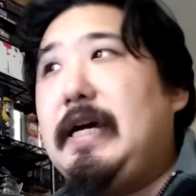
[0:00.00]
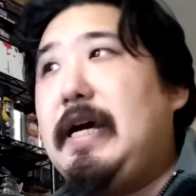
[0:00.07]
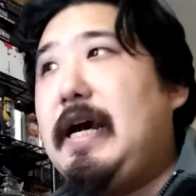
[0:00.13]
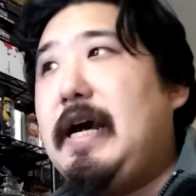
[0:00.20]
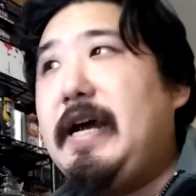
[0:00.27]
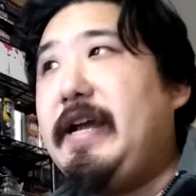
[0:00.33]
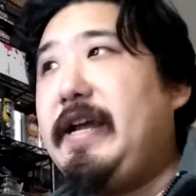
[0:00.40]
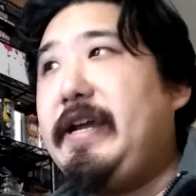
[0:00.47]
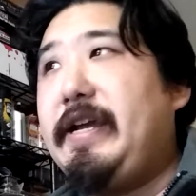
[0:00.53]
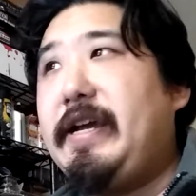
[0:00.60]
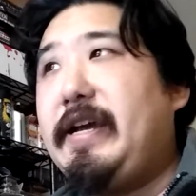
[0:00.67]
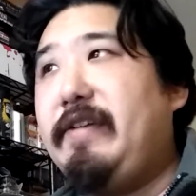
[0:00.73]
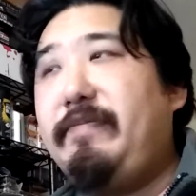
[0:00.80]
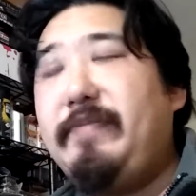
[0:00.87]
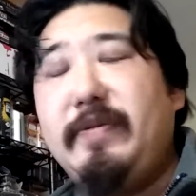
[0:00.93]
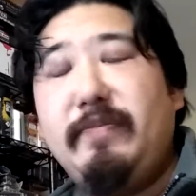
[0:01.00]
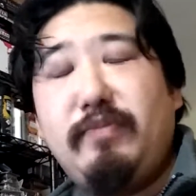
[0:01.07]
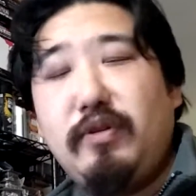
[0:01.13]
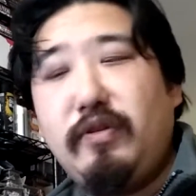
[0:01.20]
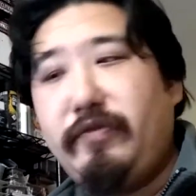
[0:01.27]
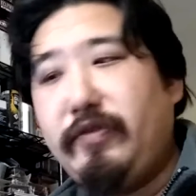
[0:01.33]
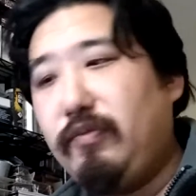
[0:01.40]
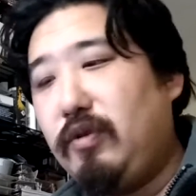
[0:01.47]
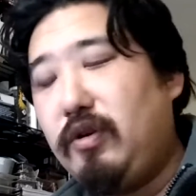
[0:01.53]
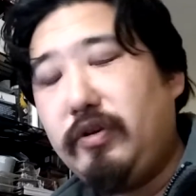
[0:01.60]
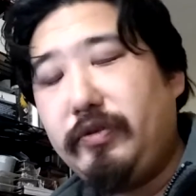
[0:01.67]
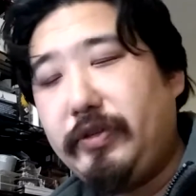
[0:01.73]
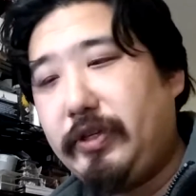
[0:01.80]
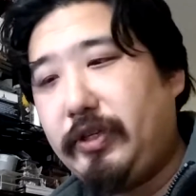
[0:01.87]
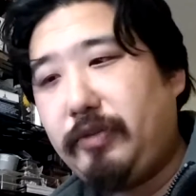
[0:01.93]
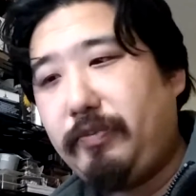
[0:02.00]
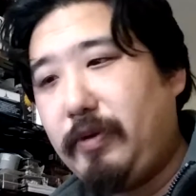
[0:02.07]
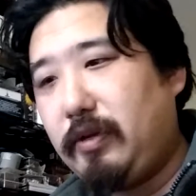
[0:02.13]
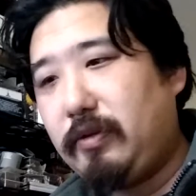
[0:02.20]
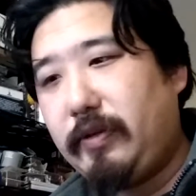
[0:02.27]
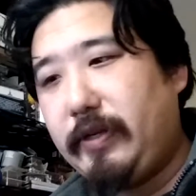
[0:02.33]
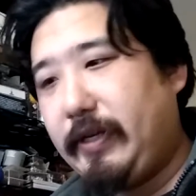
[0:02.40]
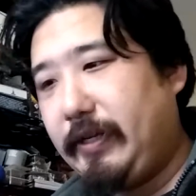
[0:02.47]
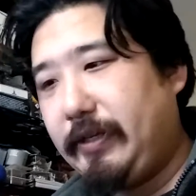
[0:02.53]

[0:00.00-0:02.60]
I have been proven wrong. The Sparklite